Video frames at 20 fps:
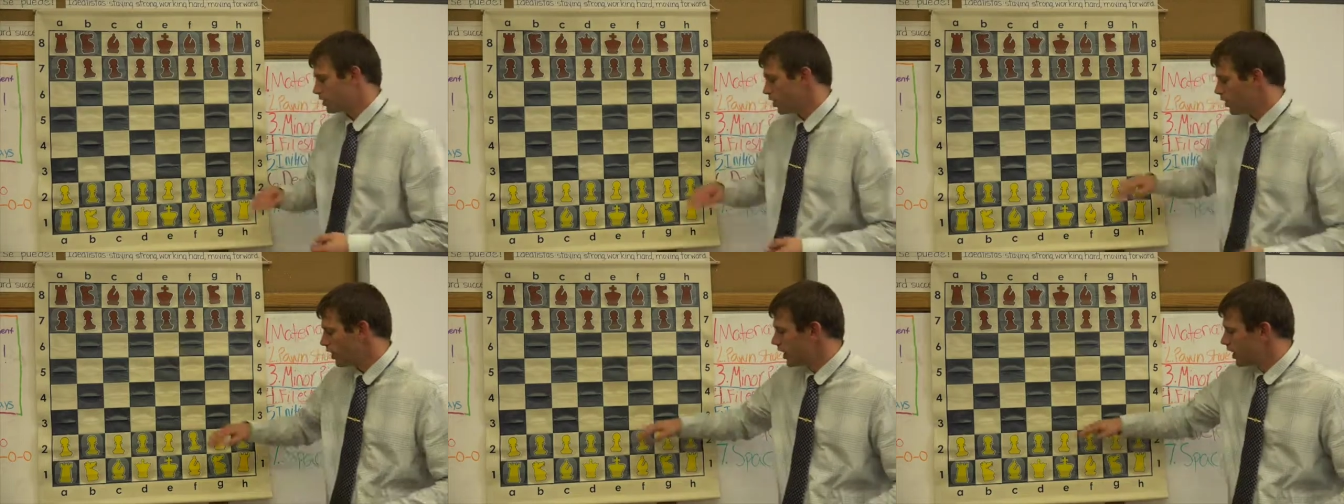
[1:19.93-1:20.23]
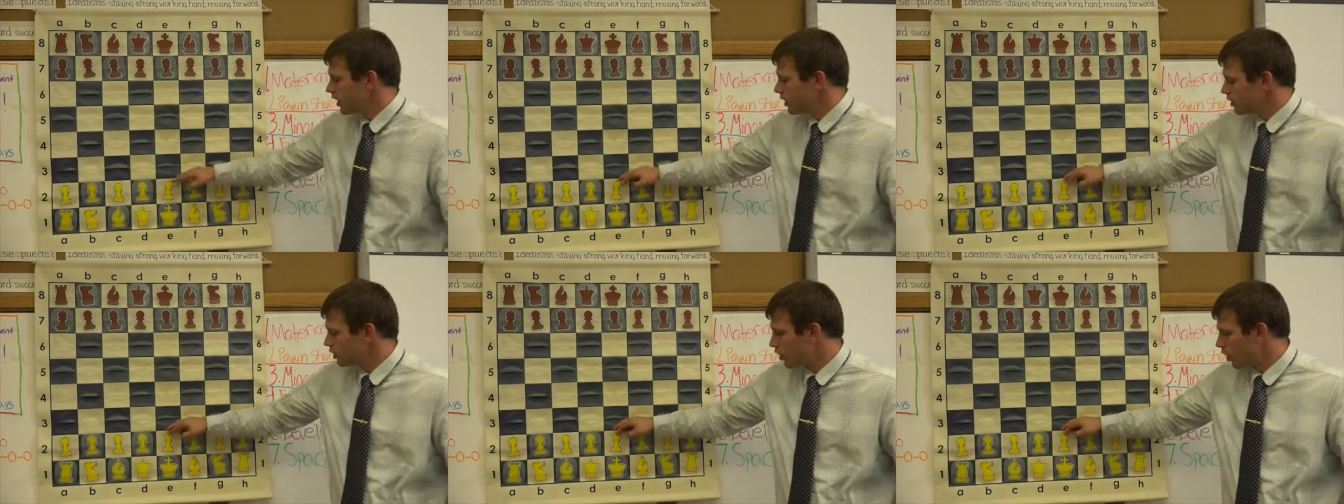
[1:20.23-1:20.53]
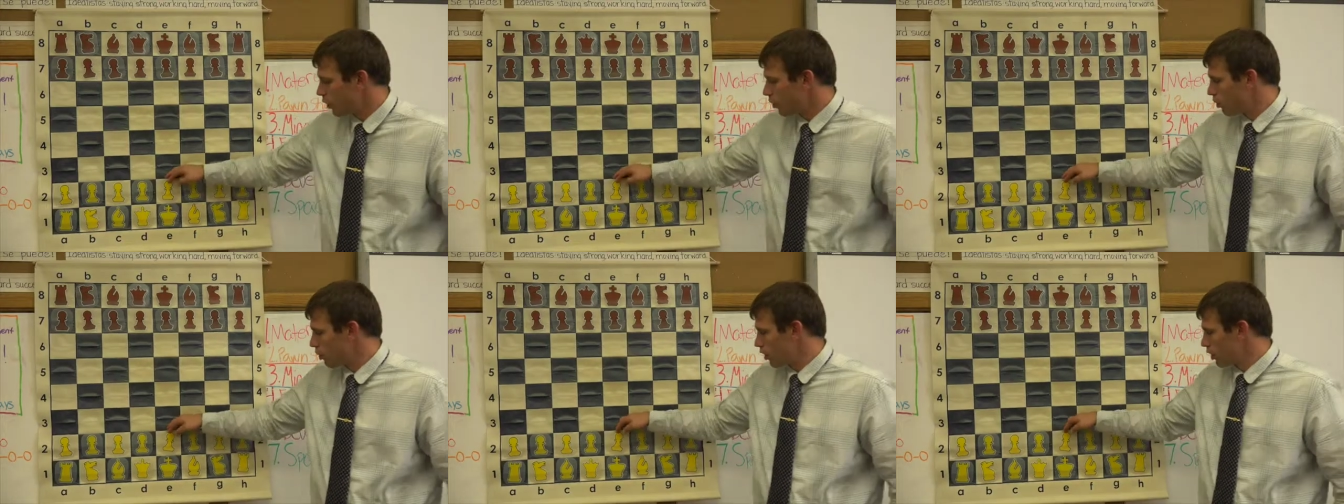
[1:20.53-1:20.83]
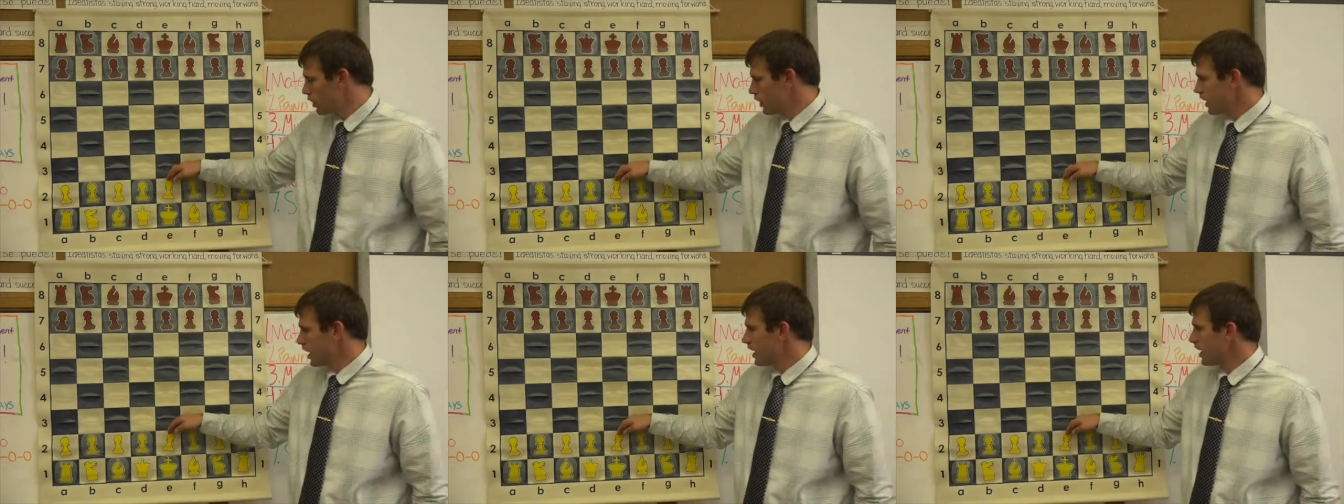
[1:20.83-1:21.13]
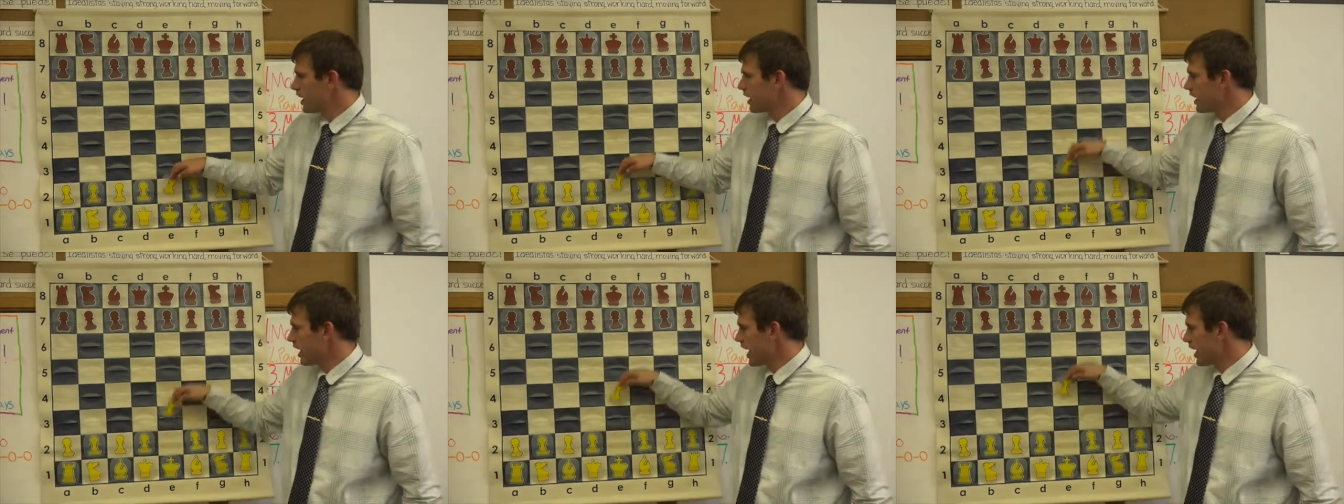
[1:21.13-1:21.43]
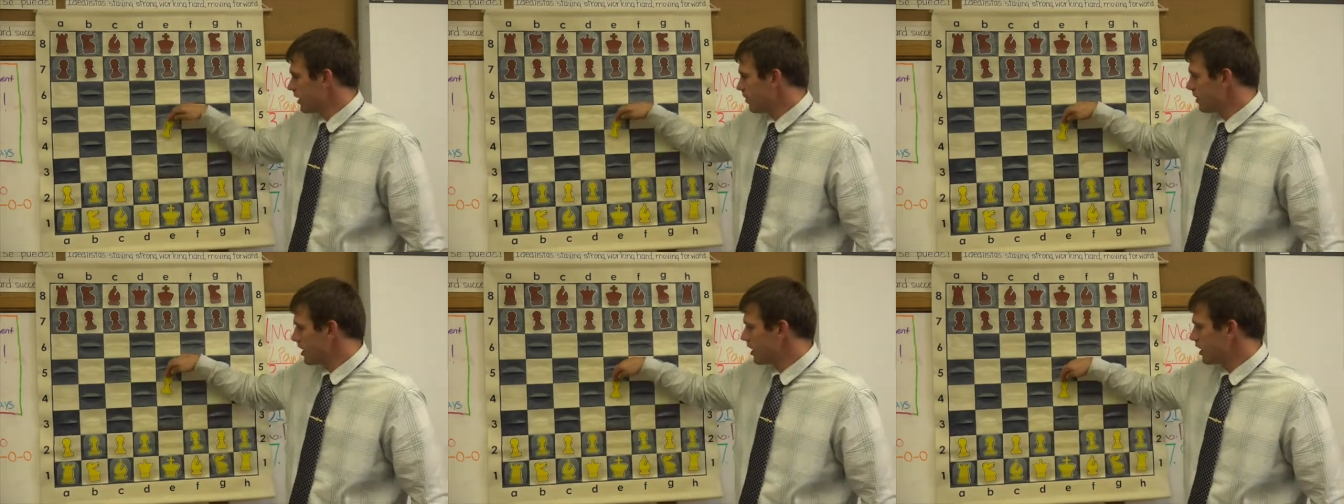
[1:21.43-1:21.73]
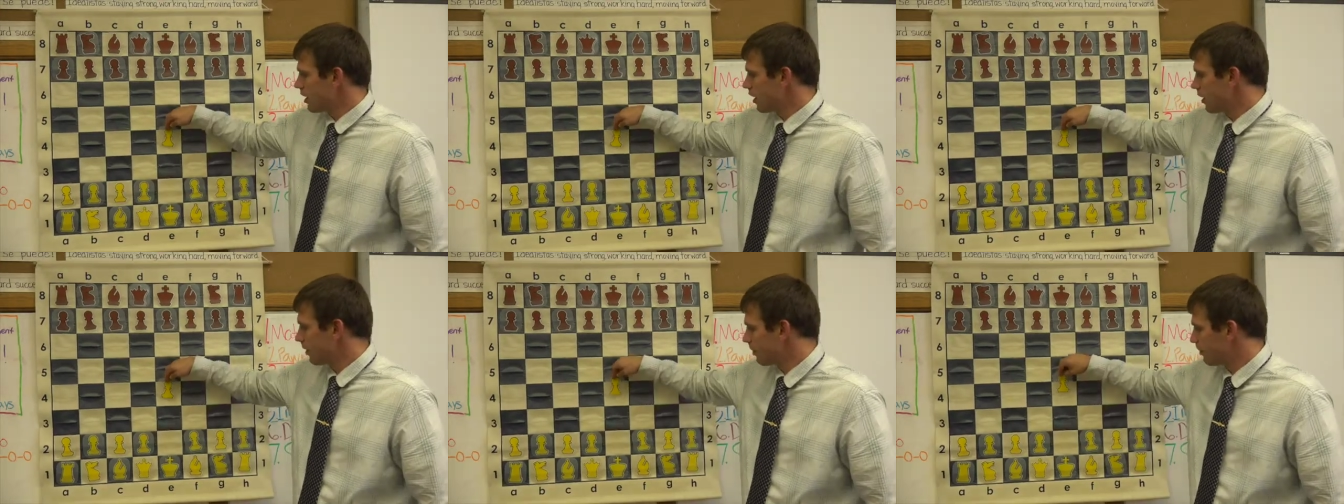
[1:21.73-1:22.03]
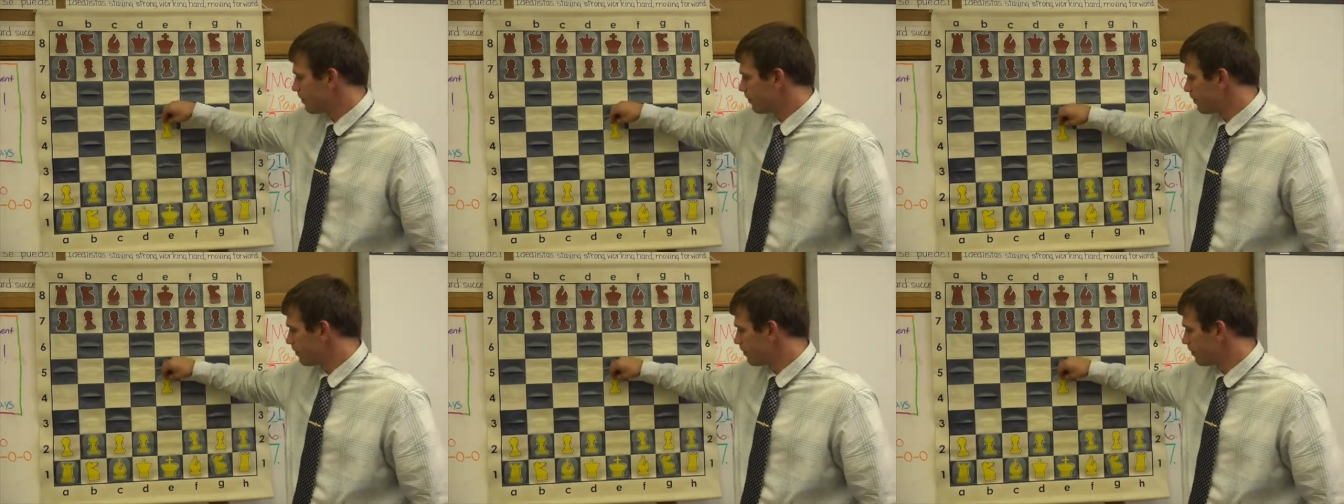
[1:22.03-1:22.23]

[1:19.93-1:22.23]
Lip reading: So we're looking at a game here